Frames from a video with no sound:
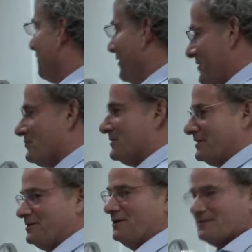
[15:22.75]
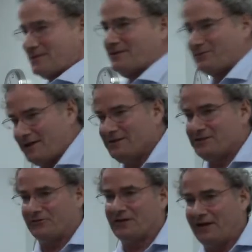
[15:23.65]
though I think we're at the dusk of the
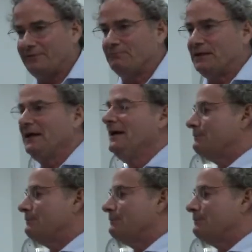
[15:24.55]
age of Enlightenment.